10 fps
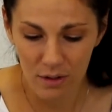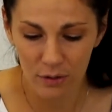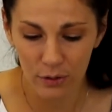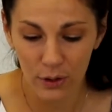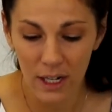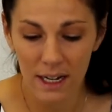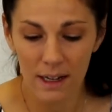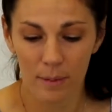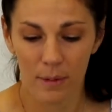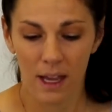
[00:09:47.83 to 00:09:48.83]

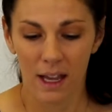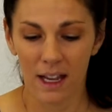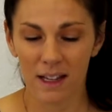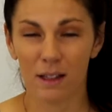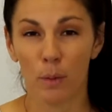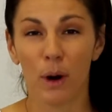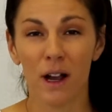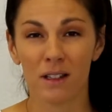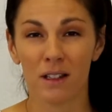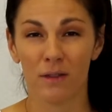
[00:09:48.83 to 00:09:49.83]
Freedom is the
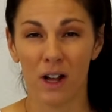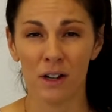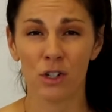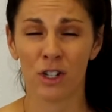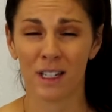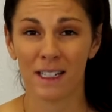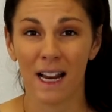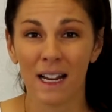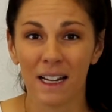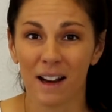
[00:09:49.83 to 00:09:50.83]
process of
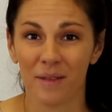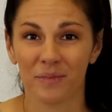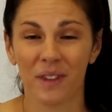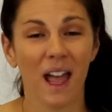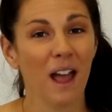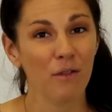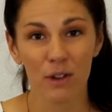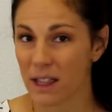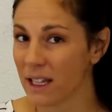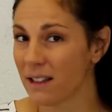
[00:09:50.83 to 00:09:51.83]
understanding
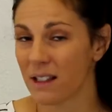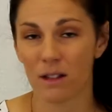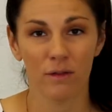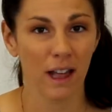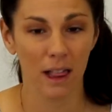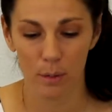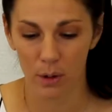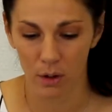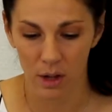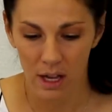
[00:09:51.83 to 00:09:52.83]
everything that's
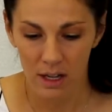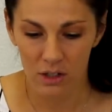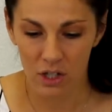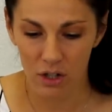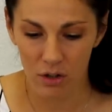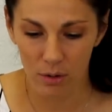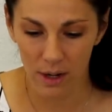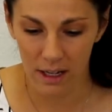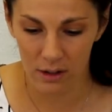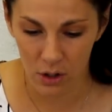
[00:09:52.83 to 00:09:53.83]
available to you
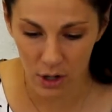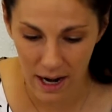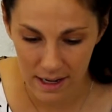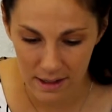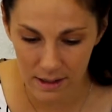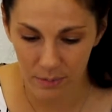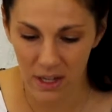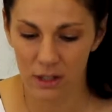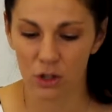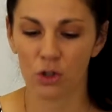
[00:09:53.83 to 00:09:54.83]
in Christ.
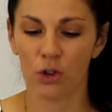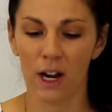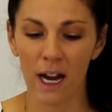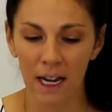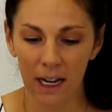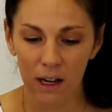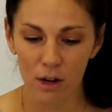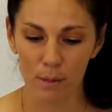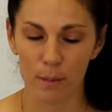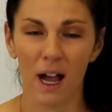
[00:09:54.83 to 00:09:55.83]
It's training
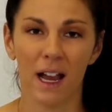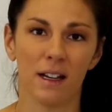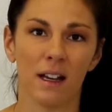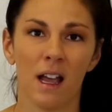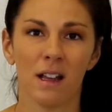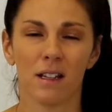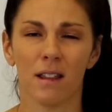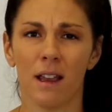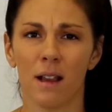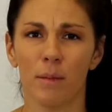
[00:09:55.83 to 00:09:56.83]
your mind to
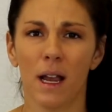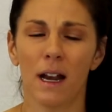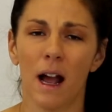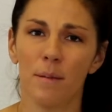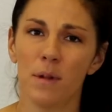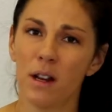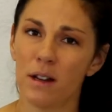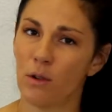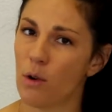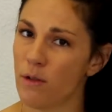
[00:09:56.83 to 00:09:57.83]
think, man, I'm not
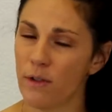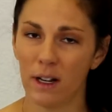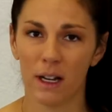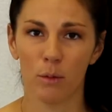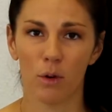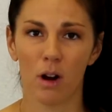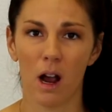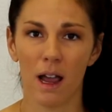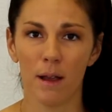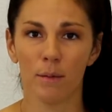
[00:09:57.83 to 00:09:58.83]
an orphan anymore.
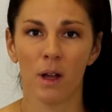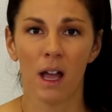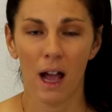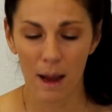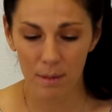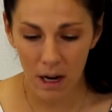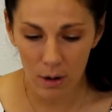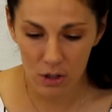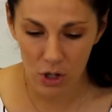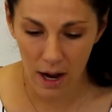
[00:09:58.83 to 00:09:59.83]
I am I'm
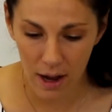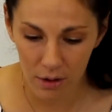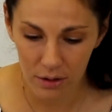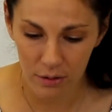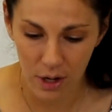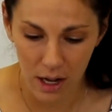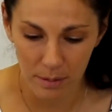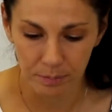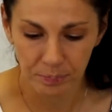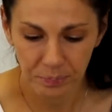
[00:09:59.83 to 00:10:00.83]
now a child of God.